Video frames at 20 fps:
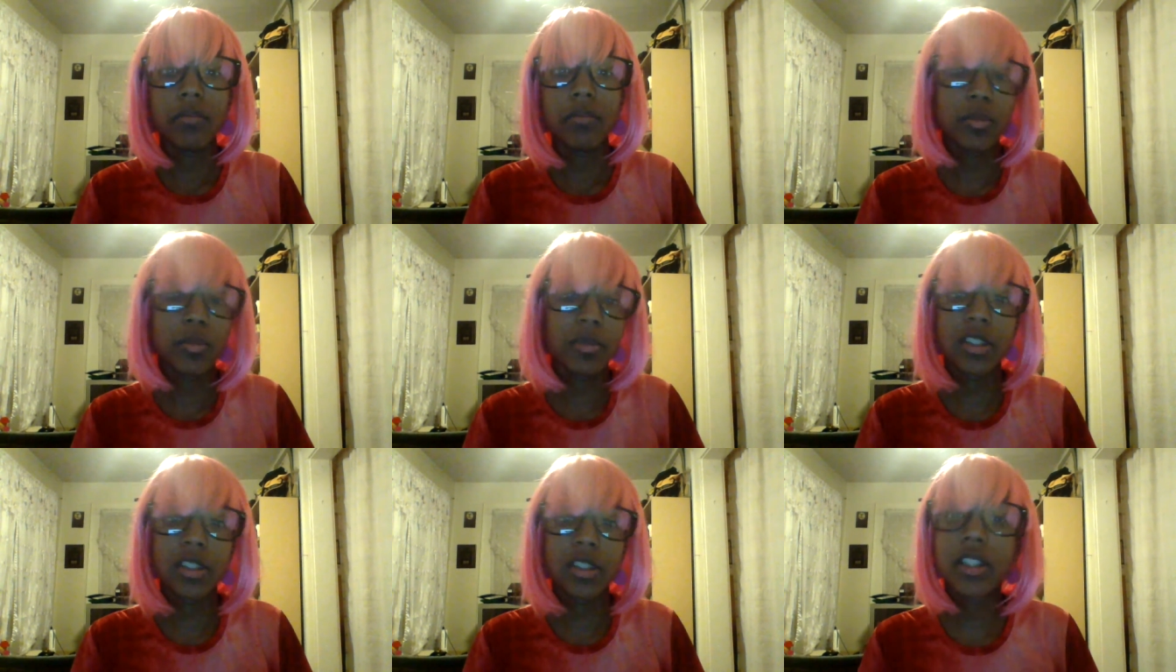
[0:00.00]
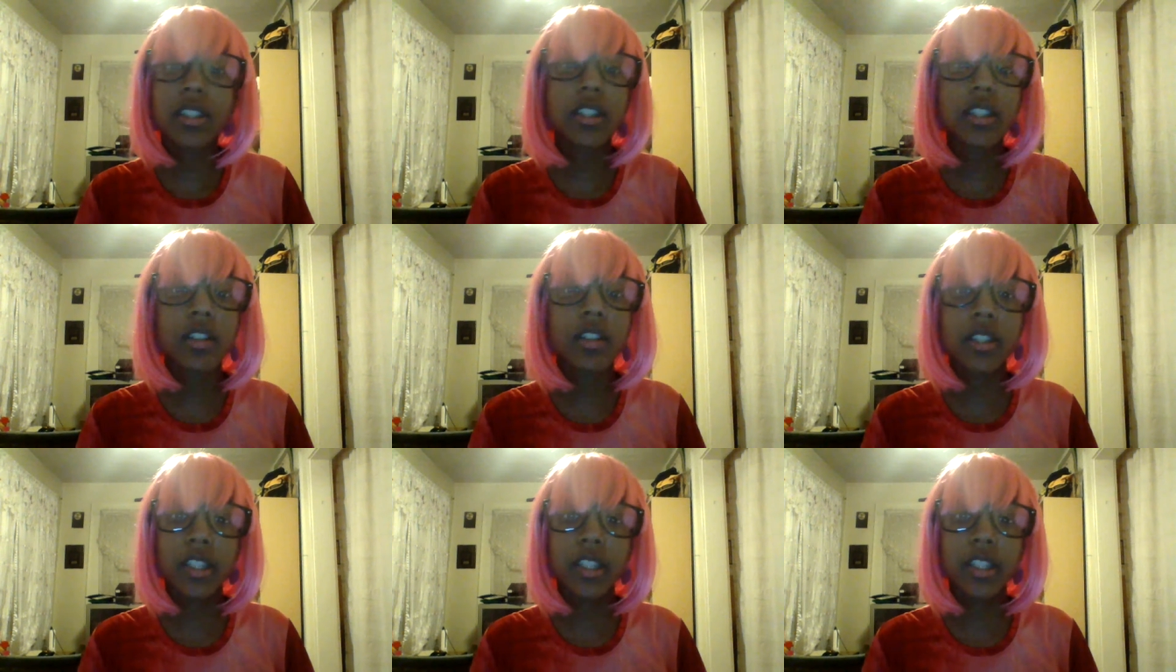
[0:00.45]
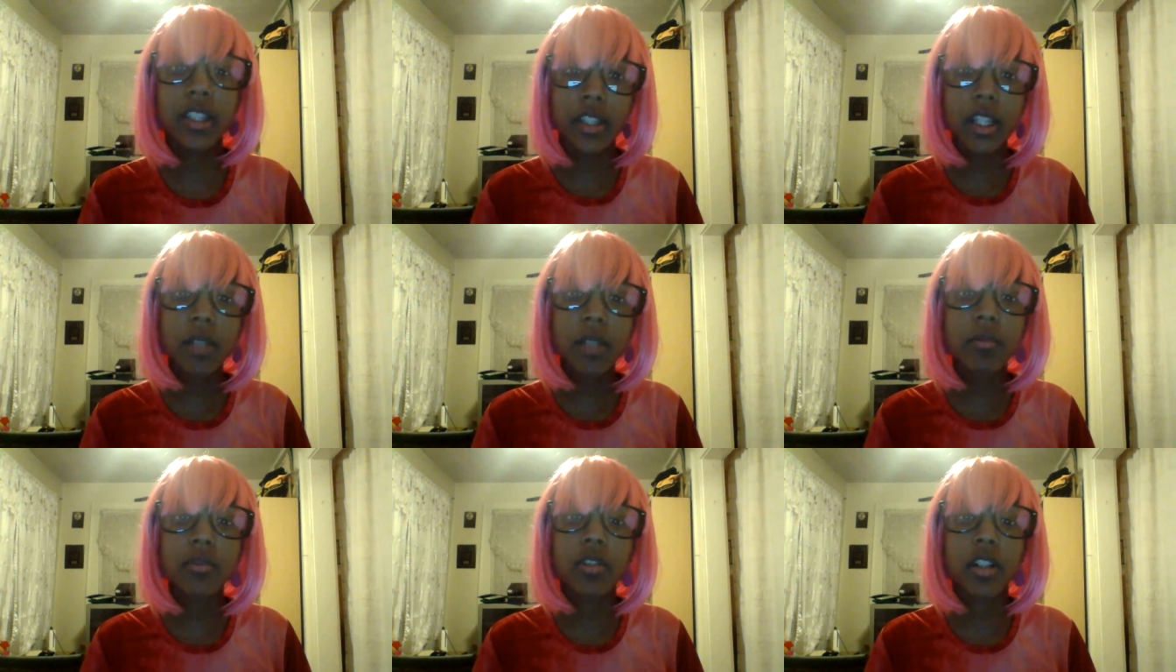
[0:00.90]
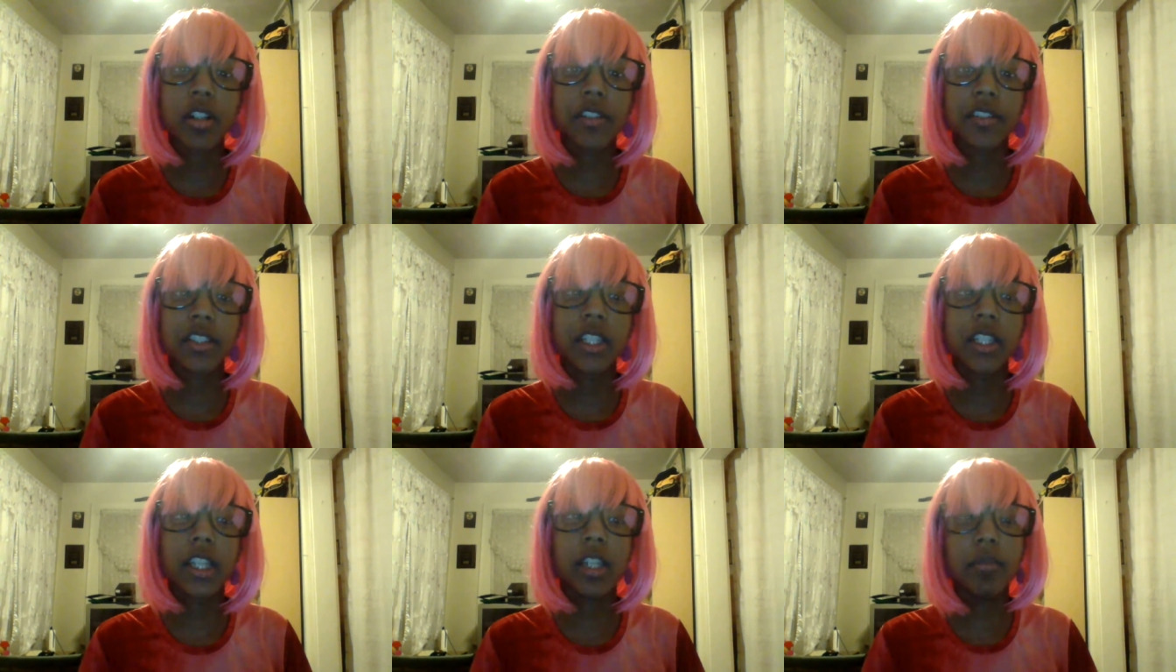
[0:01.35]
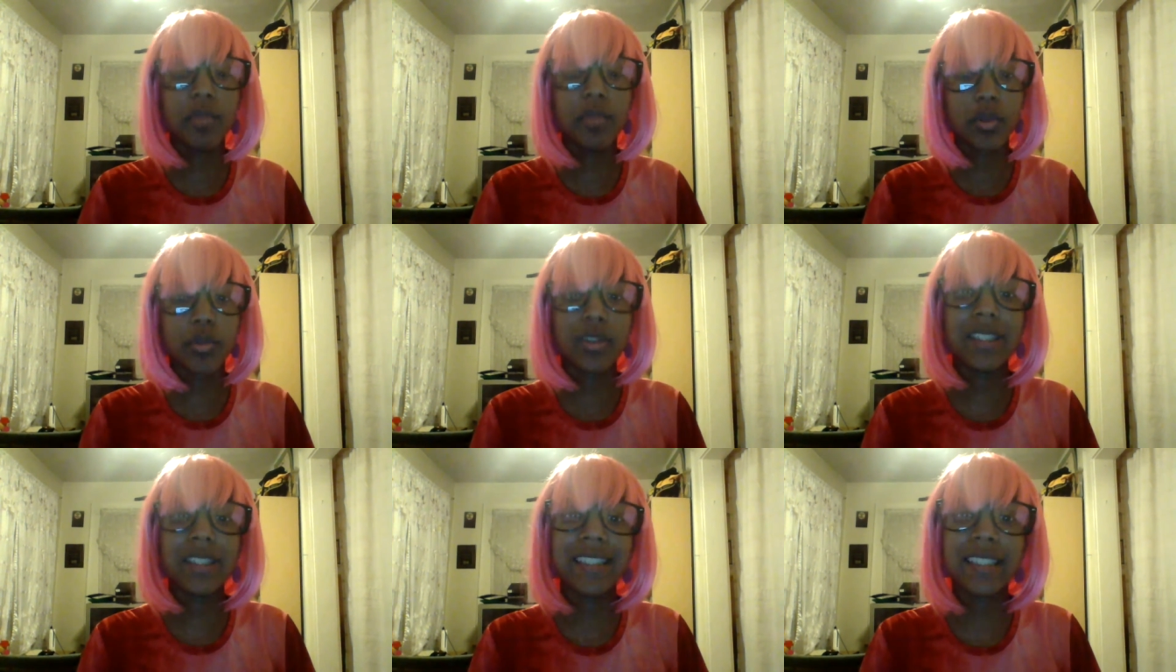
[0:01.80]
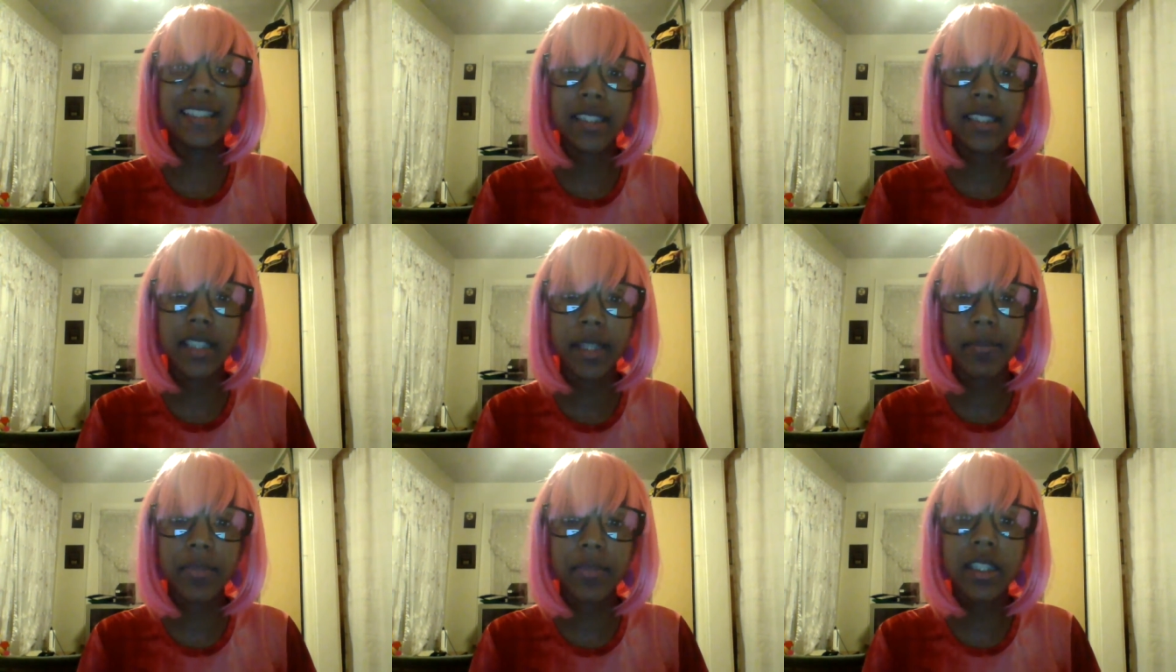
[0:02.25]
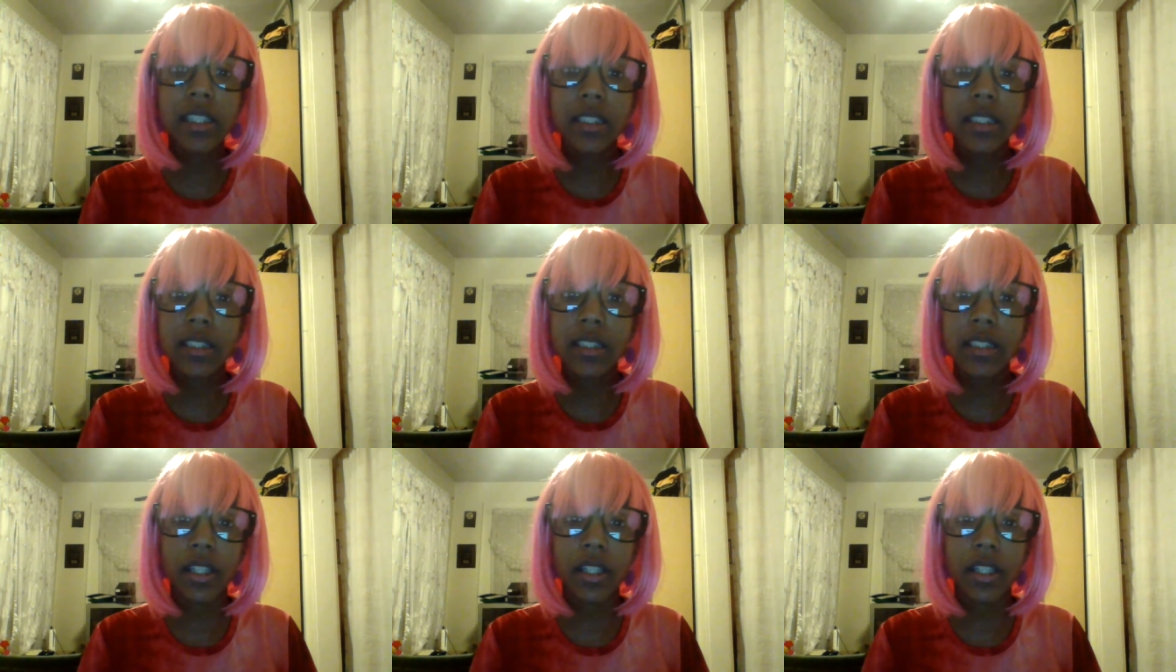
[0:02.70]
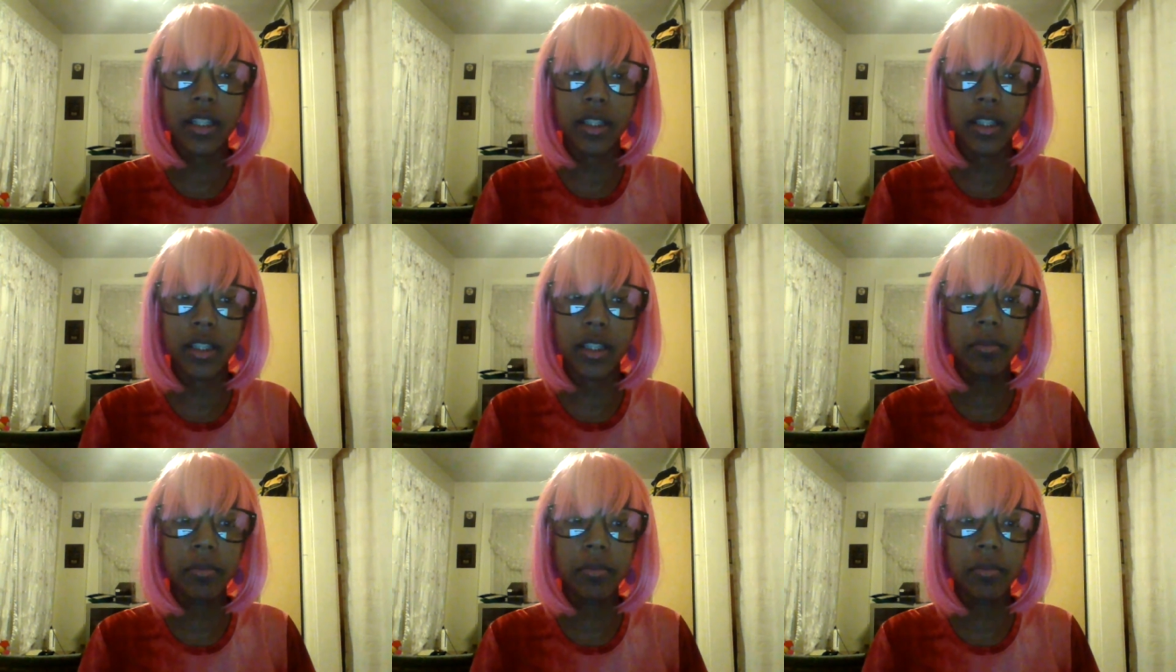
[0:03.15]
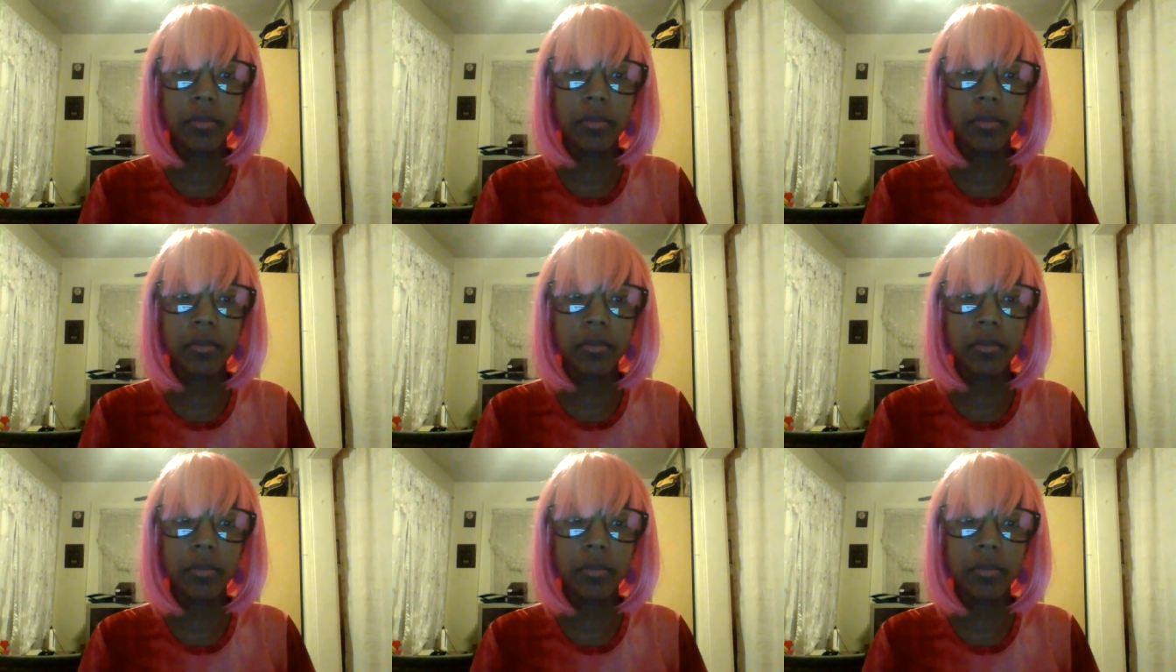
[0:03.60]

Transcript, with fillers: it would be just like all the other Animal Crossing games, only except this time,